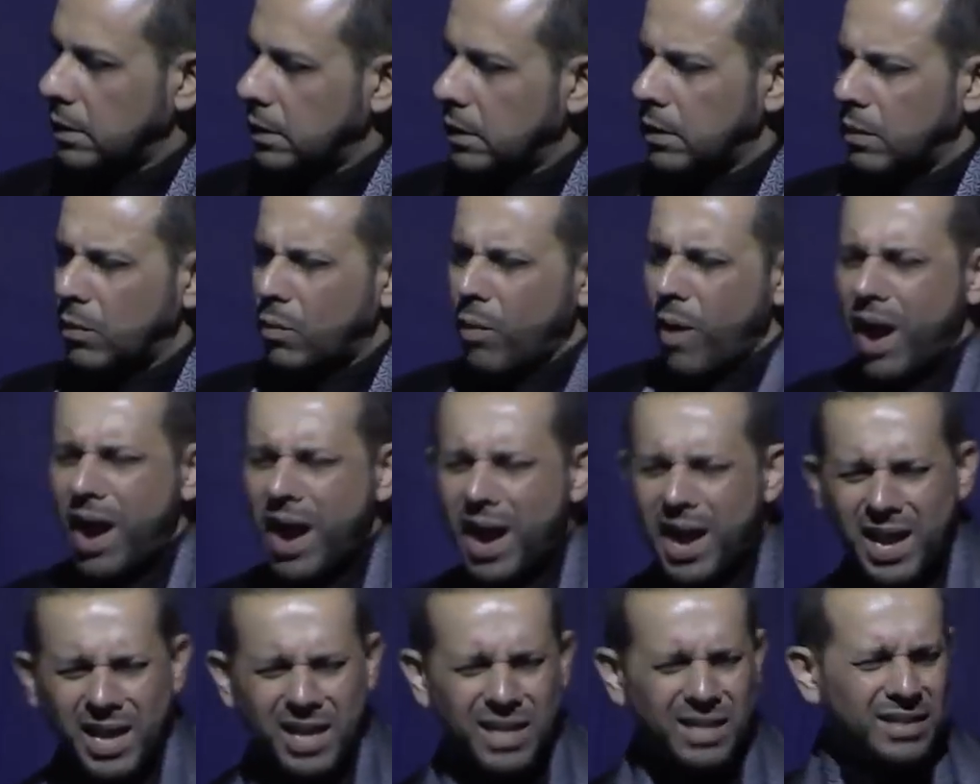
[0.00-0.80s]

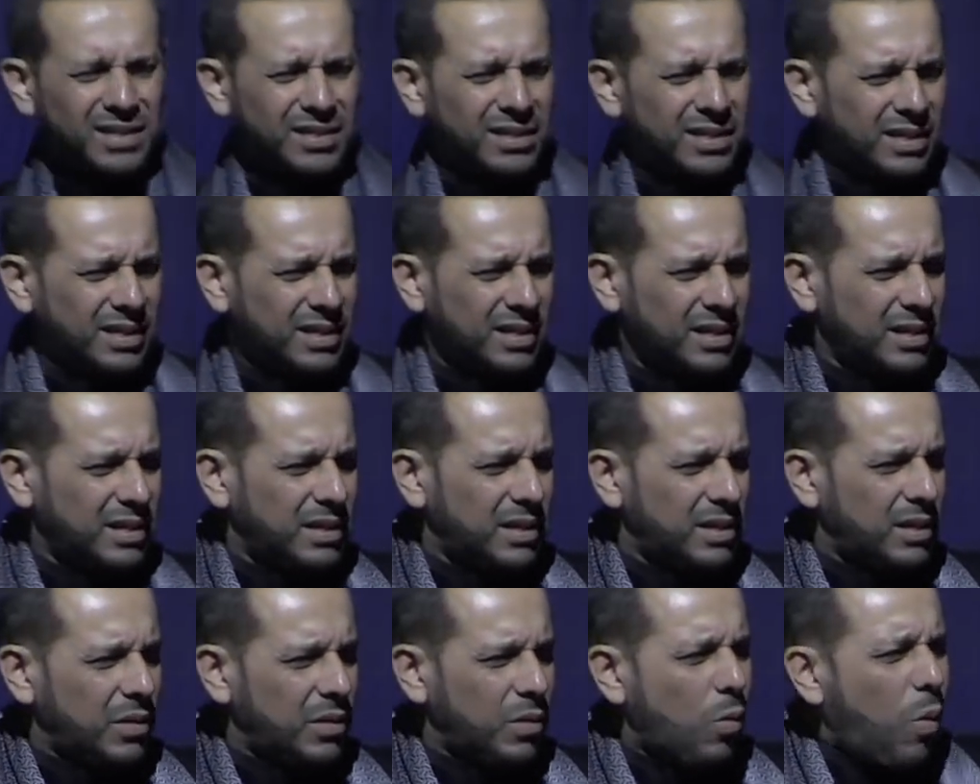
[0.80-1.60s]
Why?
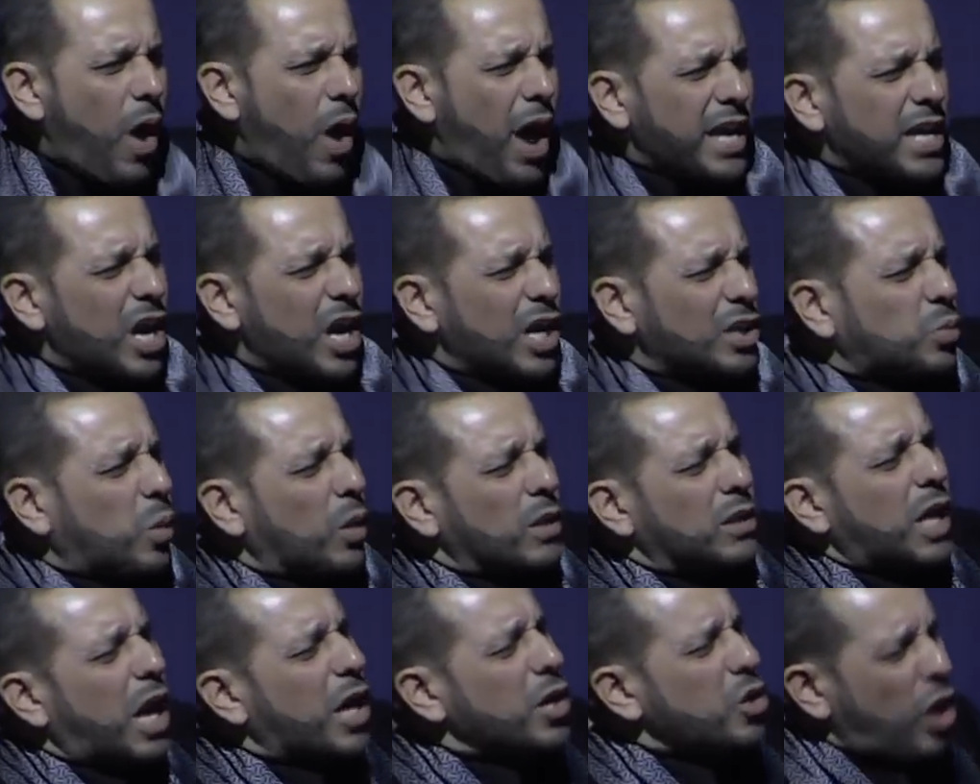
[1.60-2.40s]
Why not?
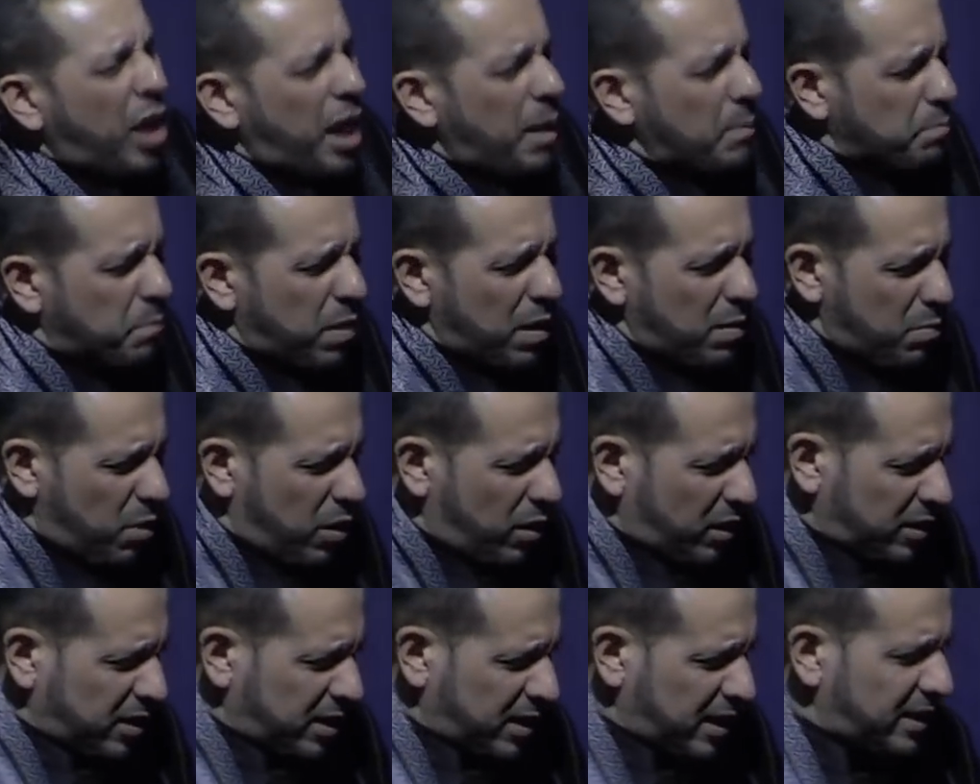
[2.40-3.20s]
Wallah, yuhibbul
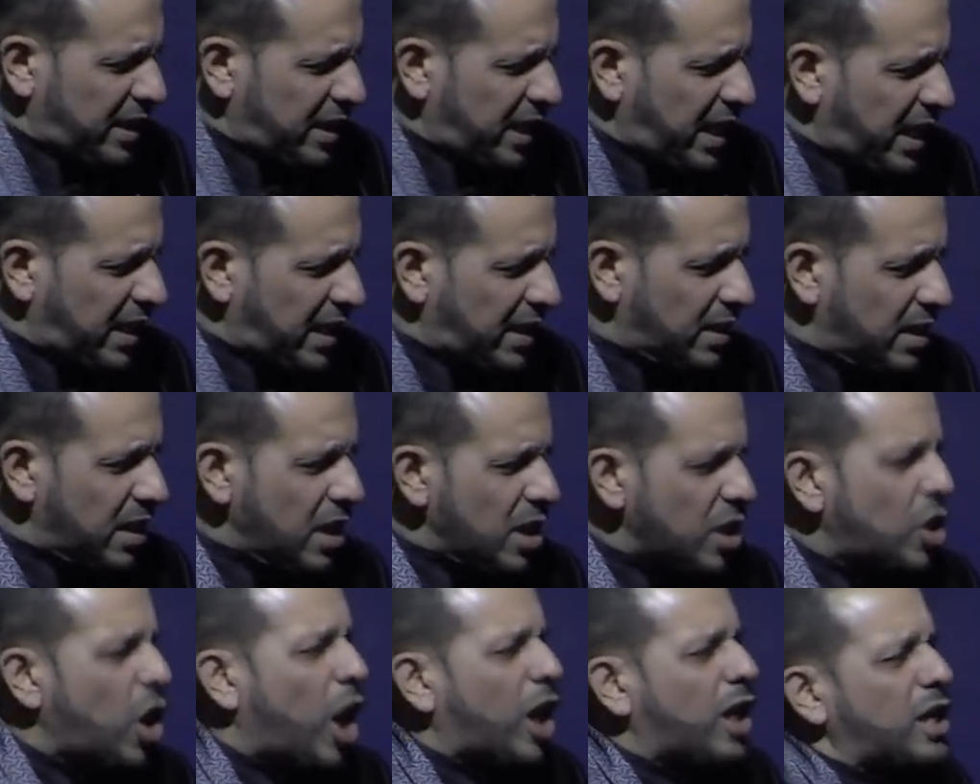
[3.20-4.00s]

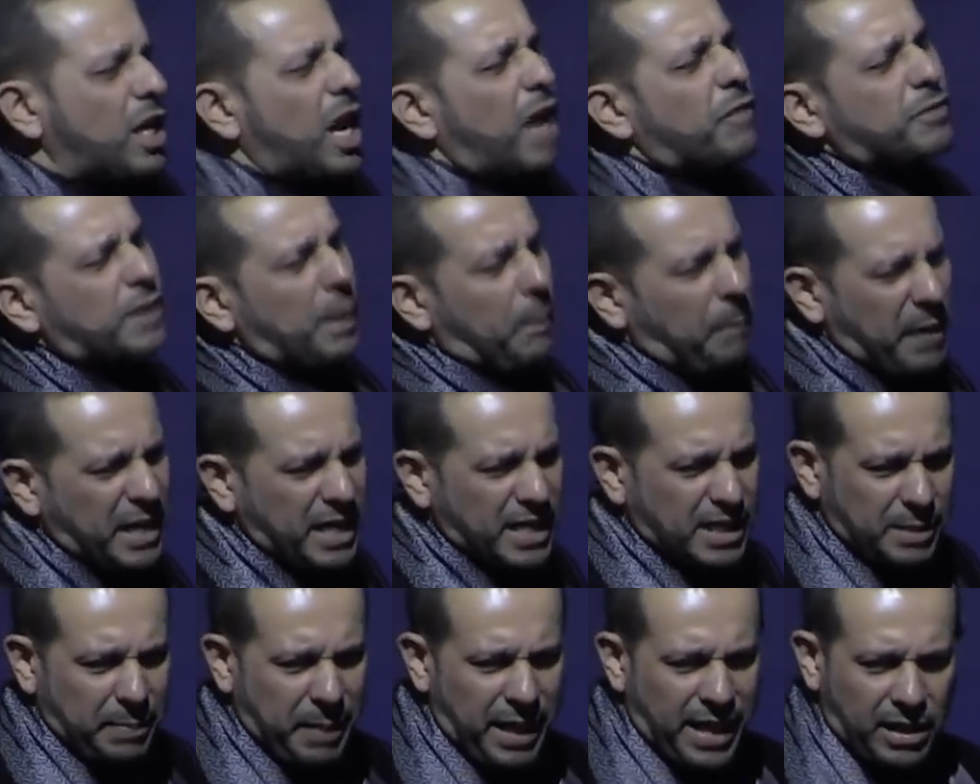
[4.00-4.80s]
muqsitin. God loves the
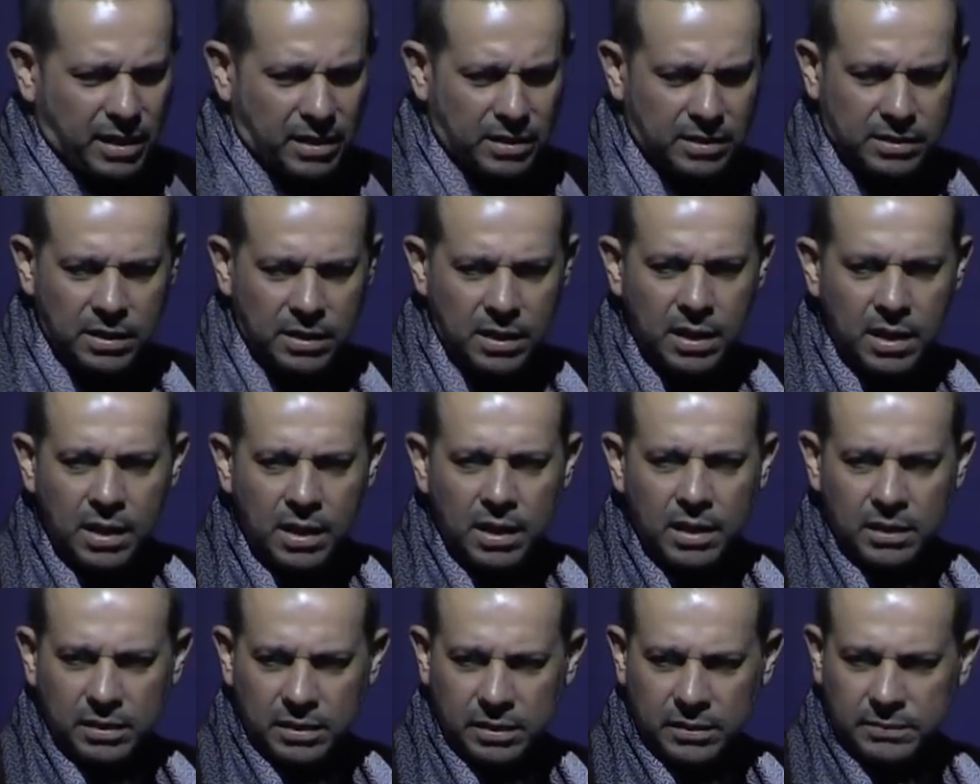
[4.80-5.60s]
peacemakers.
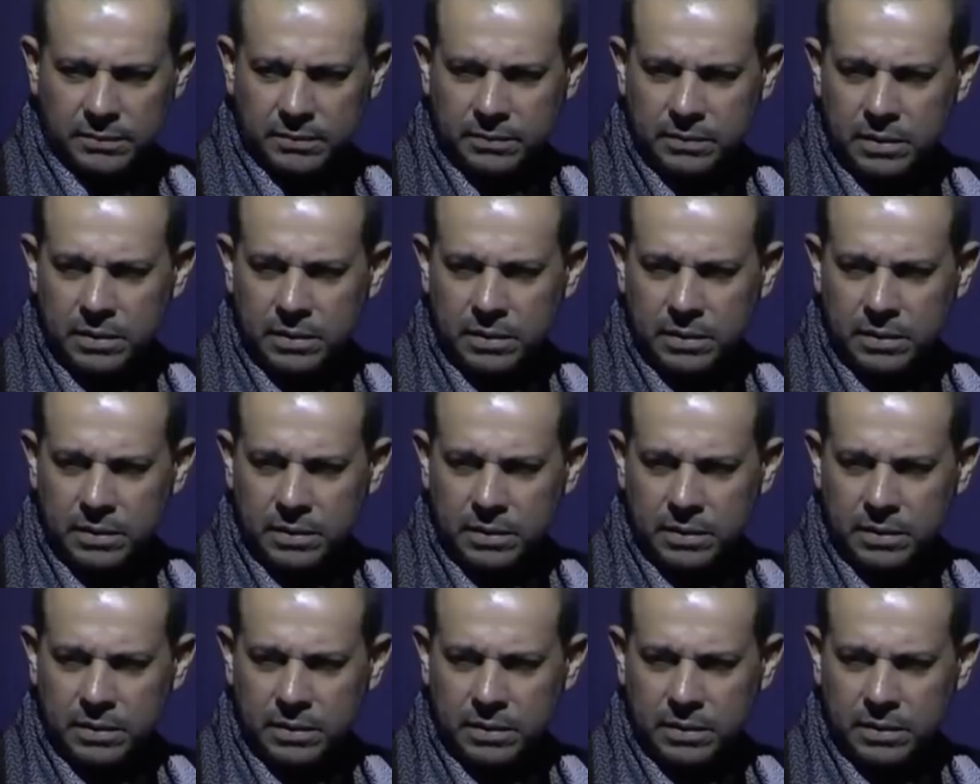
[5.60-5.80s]
Huh?